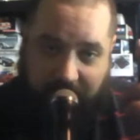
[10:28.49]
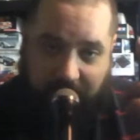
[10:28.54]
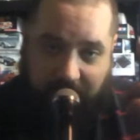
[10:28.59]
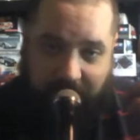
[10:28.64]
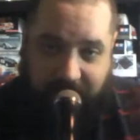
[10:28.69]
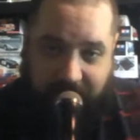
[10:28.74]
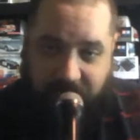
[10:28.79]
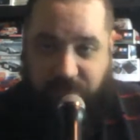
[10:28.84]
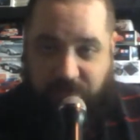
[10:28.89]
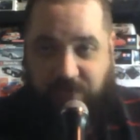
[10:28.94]

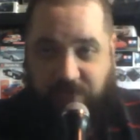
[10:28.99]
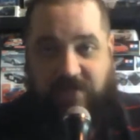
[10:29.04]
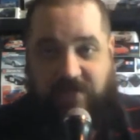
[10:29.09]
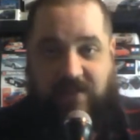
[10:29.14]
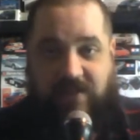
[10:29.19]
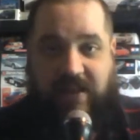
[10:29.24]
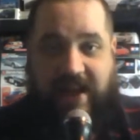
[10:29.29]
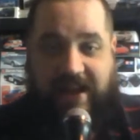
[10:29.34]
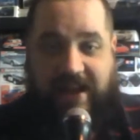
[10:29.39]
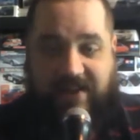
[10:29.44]
This was the
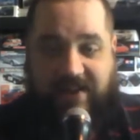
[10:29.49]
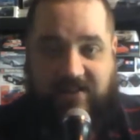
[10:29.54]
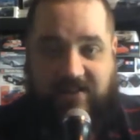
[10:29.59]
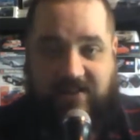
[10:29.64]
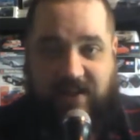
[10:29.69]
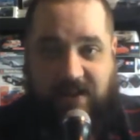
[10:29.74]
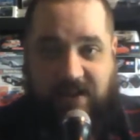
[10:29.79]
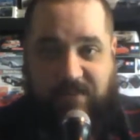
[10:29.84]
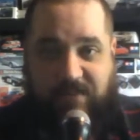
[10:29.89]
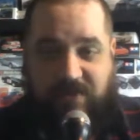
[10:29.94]
last
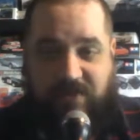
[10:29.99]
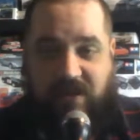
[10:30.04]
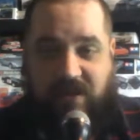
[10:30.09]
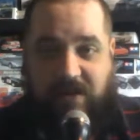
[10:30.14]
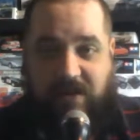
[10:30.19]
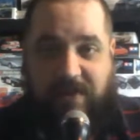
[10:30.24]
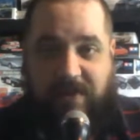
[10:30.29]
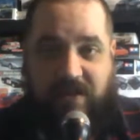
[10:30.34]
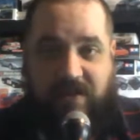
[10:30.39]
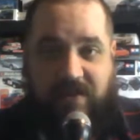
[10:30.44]
time it's going to
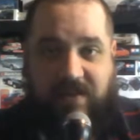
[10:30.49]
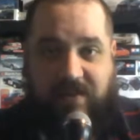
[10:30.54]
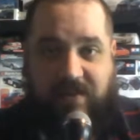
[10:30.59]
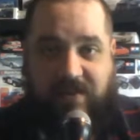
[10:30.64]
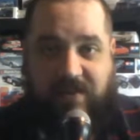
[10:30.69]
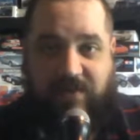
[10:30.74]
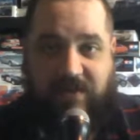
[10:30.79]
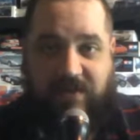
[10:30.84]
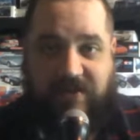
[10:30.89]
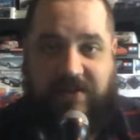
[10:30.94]
be
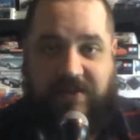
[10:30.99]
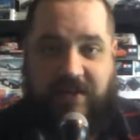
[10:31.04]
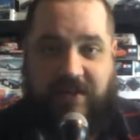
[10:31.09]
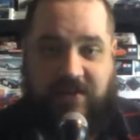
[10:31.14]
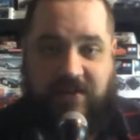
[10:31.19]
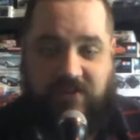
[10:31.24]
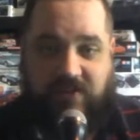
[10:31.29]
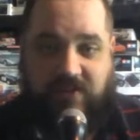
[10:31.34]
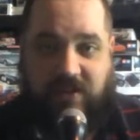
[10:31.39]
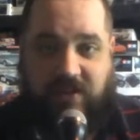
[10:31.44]

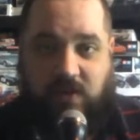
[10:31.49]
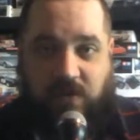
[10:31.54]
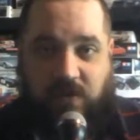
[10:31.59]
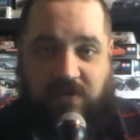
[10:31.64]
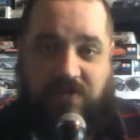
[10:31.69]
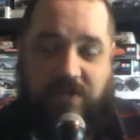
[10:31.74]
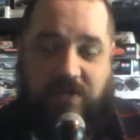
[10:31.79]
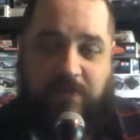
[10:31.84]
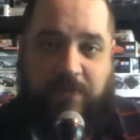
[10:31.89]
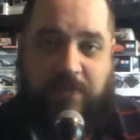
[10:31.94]
ridiculously cold.
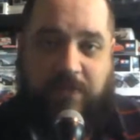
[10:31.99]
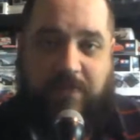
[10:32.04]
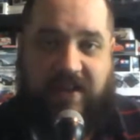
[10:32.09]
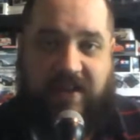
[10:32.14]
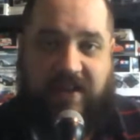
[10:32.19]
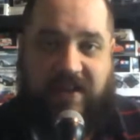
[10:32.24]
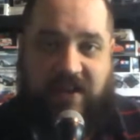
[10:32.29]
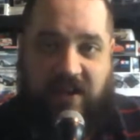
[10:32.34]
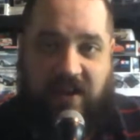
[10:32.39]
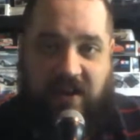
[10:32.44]
It's only supposed to be
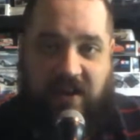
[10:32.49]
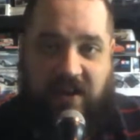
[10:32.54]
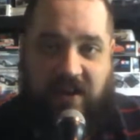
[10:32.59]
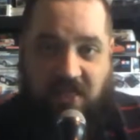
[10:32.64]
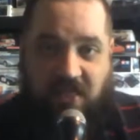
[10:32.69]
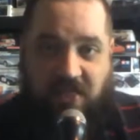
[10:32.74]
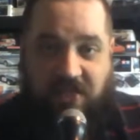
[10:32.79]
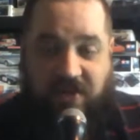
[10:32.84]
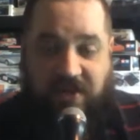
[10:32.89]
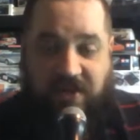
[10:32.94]
like
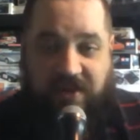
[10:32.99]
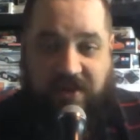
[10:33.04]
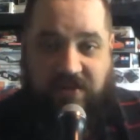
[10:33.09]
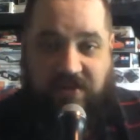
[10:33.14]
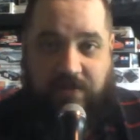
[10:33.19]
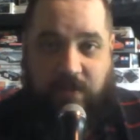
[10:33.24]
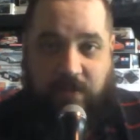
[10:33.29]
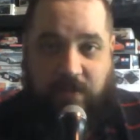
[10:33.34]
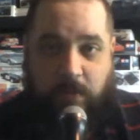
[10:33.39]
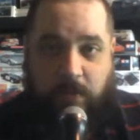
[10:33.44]
30s
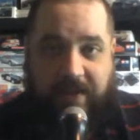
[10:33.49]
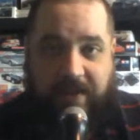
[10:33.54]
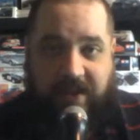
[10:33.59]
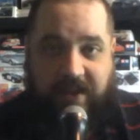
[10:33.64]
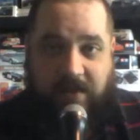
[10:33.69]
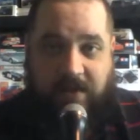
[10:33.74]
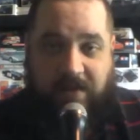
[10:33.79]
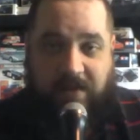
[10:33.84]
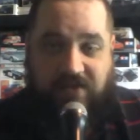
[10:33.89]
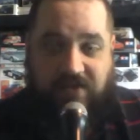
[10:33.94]
over the
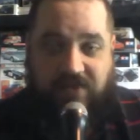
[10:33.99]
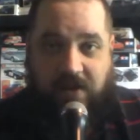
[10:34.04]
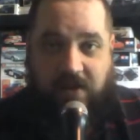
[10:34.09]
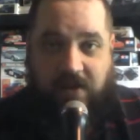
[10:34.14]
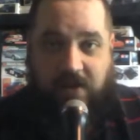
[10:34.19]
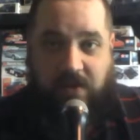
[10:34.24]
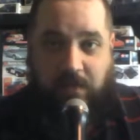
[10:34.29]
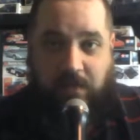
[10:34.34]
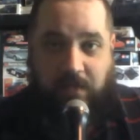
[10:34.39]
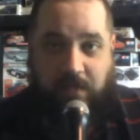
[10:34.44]
weekend. Might
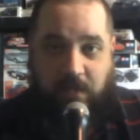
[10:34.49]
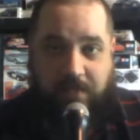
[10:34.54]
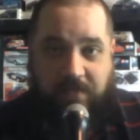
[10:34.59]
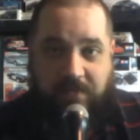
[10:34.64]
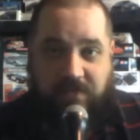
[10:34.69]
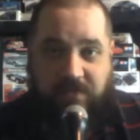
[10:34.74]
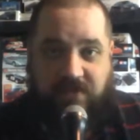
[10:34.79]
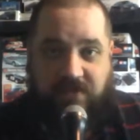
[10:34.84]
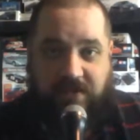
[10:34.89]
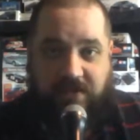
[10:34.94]
snow or
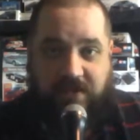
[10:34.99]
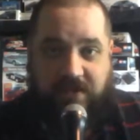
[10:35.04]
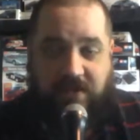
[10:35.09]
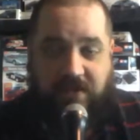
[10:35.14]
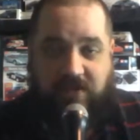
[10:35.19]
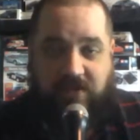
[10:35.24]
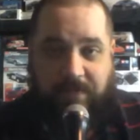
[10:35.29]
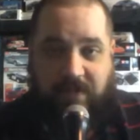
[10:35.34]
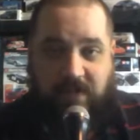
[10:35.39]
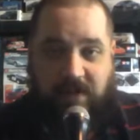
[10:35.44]
sleet or
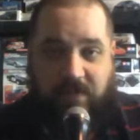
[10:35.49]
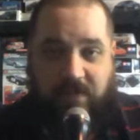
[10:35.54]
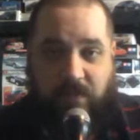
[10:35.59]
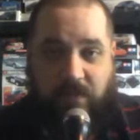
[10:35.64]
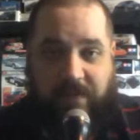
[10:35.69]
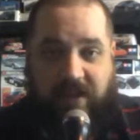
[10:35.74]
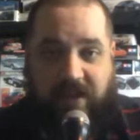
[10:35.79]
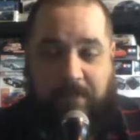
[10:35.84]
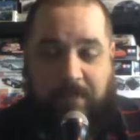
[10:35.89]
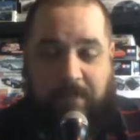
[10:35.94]
something over the
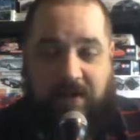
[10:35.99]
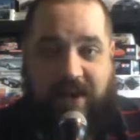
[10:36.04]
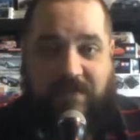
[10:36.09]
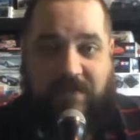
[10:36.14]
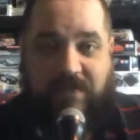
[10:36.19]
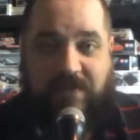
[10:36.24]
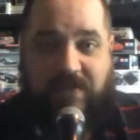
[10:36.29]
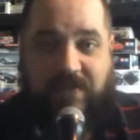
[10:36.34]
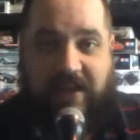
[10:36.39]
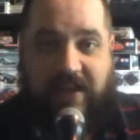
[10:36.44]
weekend. But
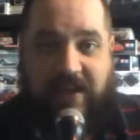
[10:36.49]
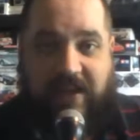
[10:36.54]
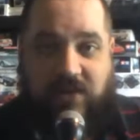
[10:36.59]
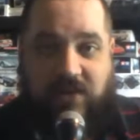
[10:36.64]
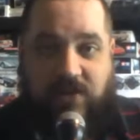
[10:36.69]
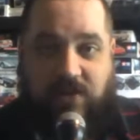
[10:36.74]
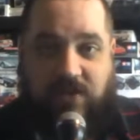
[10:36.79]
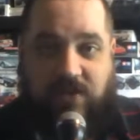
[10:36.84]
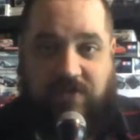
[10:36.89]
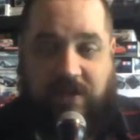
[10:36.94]
after that,
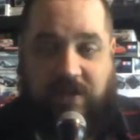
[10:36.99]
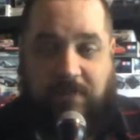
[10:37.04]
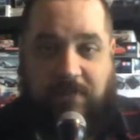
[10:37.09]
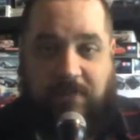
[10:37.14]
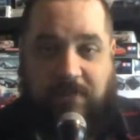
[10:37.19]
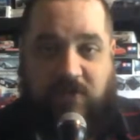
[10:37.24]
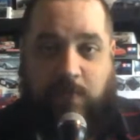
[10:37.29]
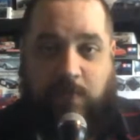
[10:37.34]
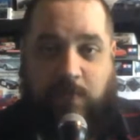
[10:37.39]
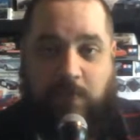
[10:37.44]
looks like
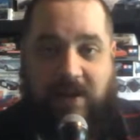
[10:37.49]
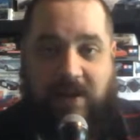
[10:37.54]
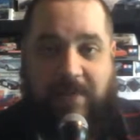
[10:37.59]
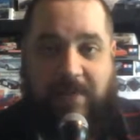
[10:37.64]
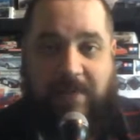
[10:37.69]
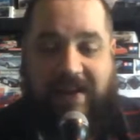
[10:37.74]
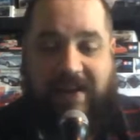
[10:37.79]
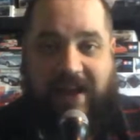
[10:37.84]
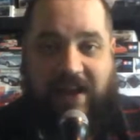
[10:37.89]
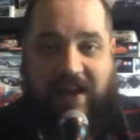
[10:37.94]
spring
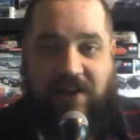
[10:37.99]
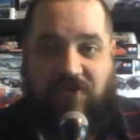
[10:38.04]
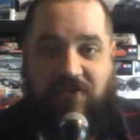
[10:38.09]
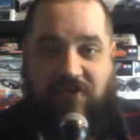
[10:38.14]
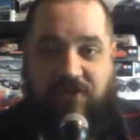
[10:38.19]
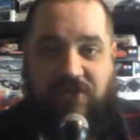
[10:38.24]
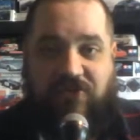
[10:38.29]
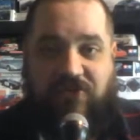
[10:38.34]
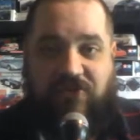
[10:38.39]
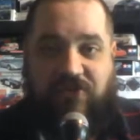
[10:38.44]
might
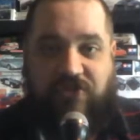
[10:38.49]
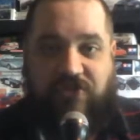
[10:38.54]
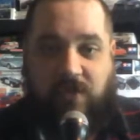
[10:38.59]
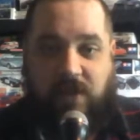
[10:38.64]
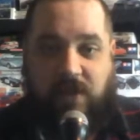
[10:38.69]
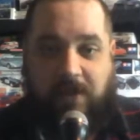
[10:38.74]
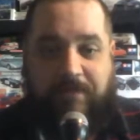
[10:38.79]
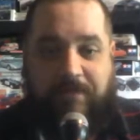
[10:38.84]
actually show up.